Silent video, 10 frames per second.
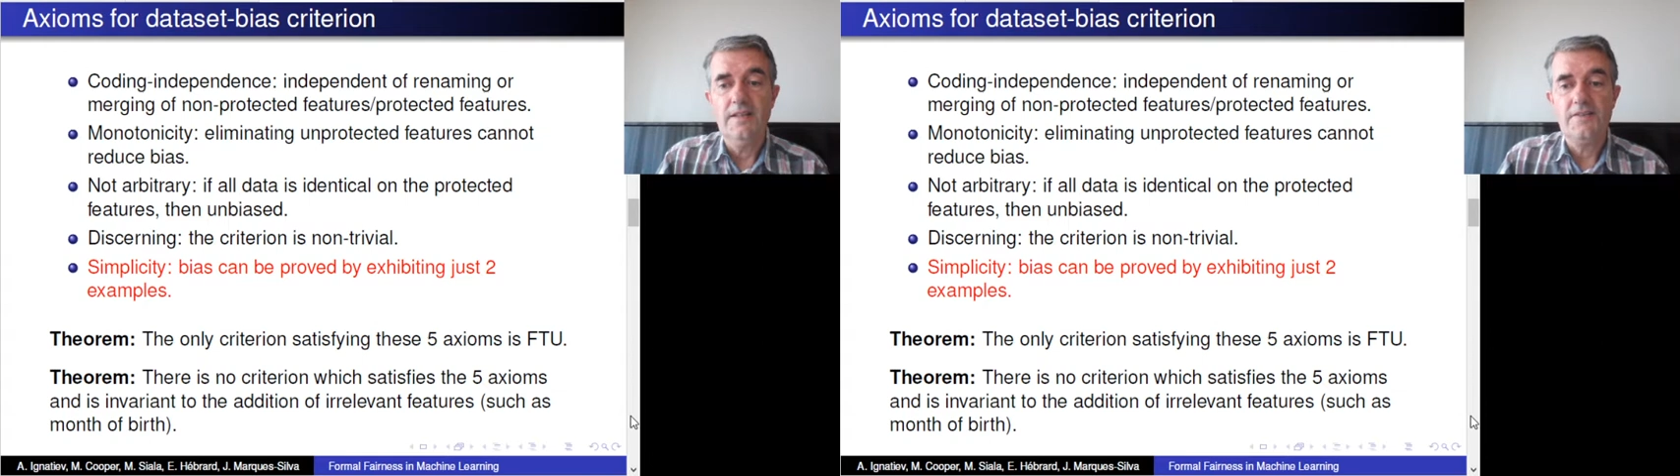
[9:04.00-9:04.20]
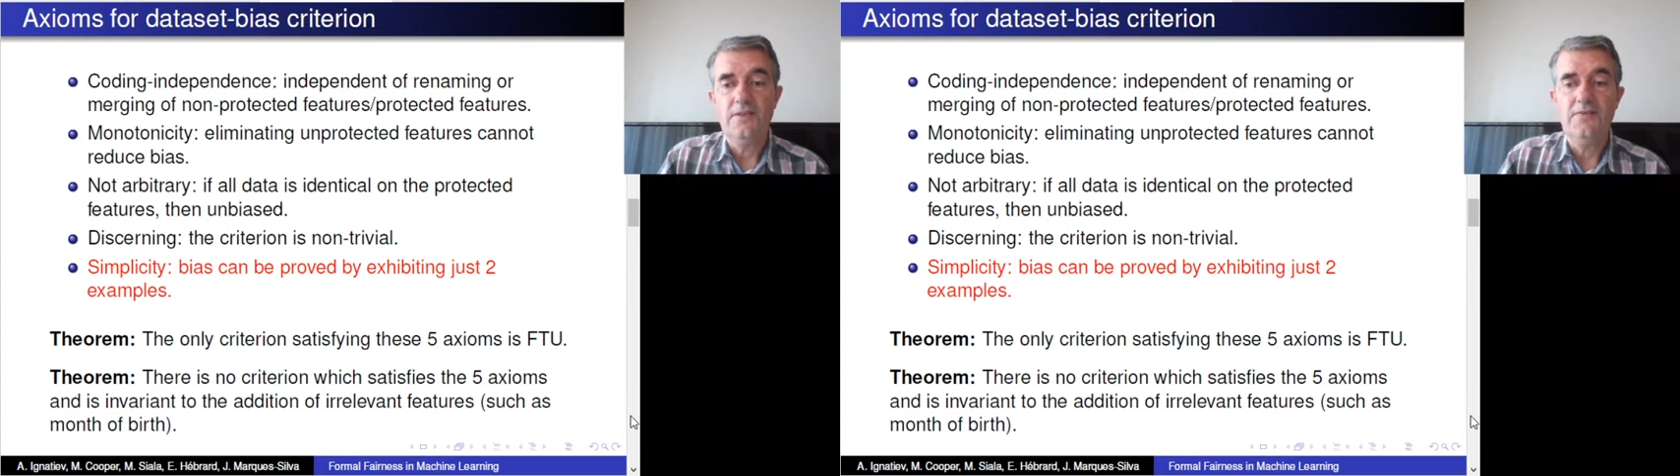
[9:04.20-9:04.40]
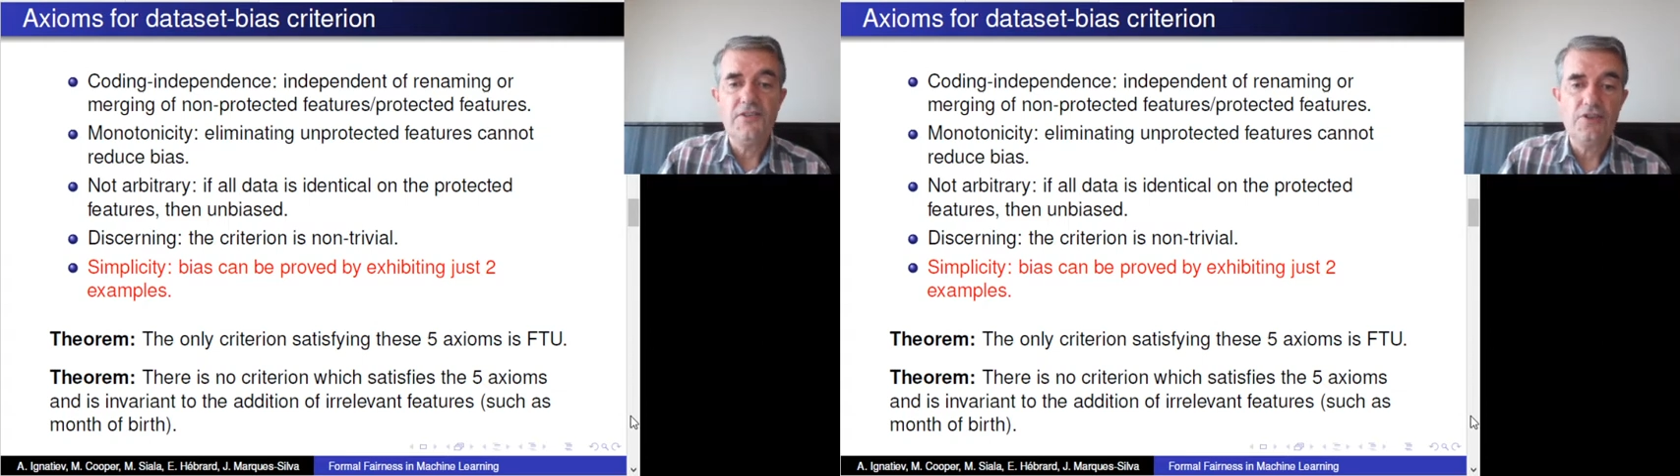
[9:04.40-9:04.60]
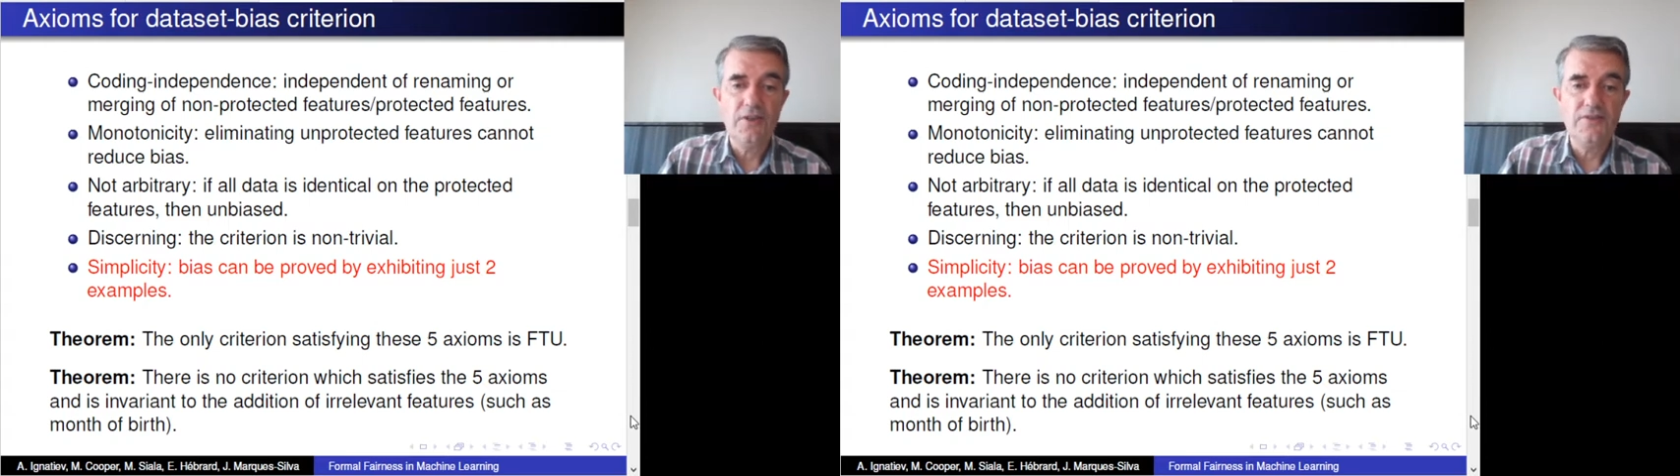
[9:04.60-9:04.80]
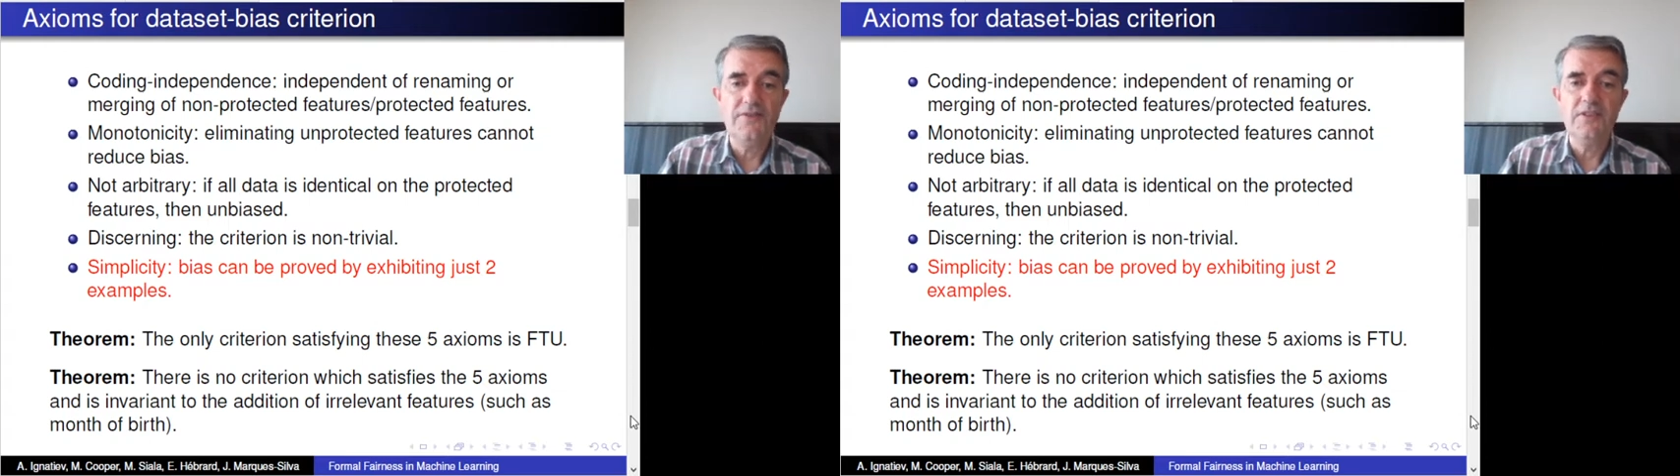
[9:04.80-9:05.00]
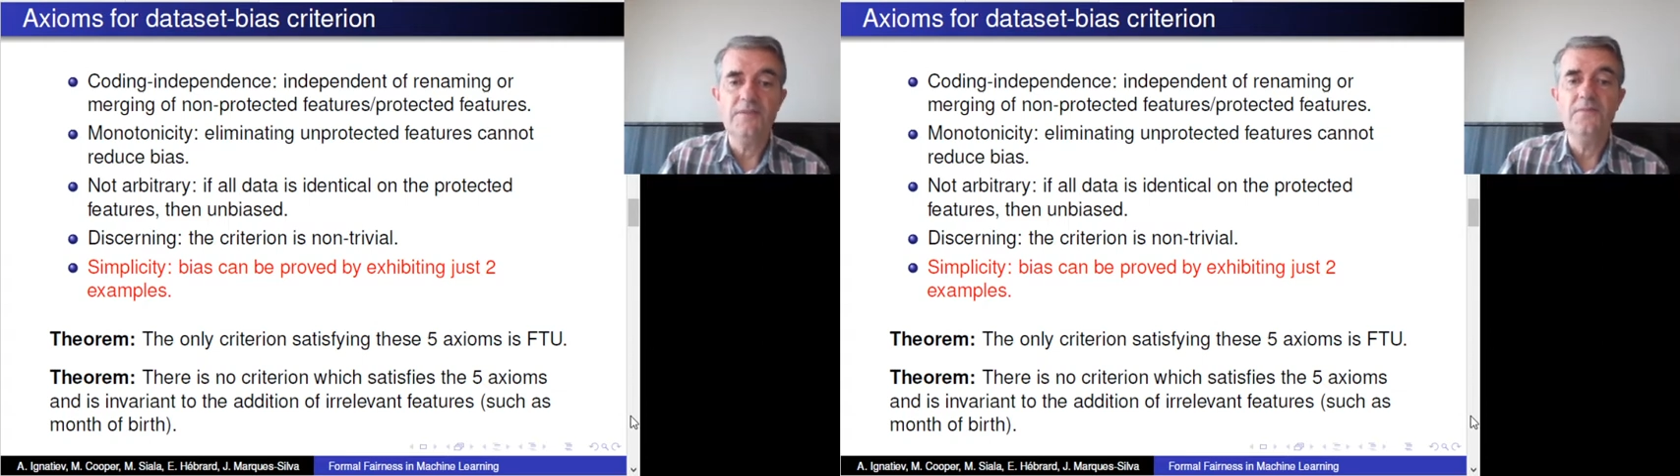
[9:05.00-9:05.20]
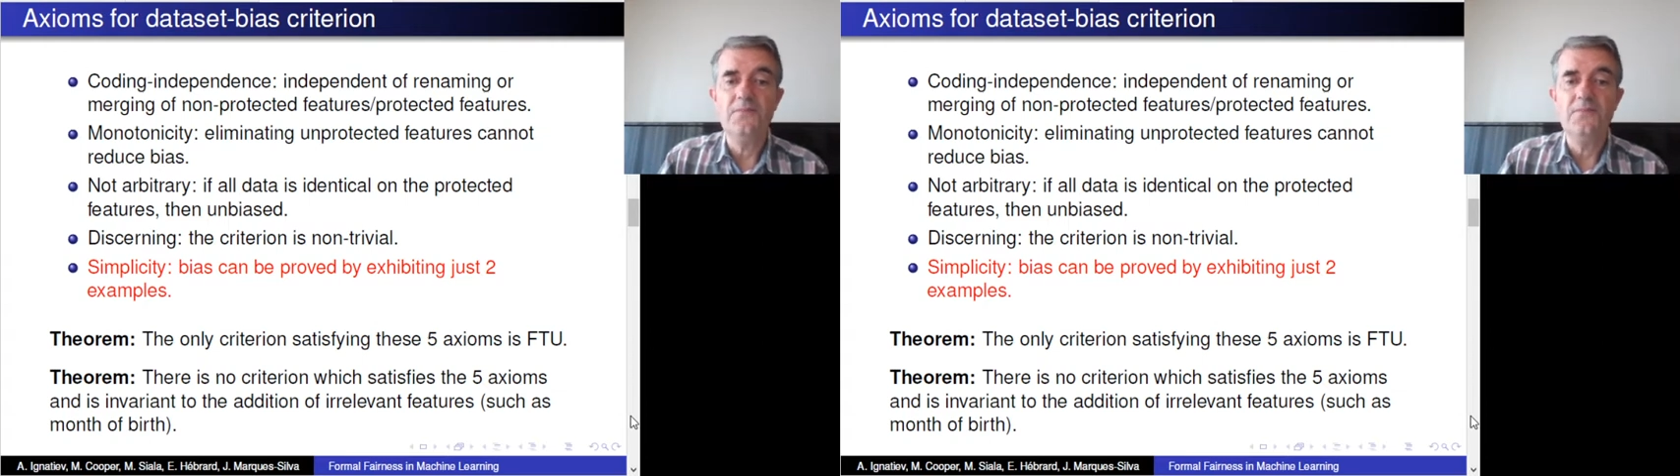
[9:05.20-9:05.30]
So this shows that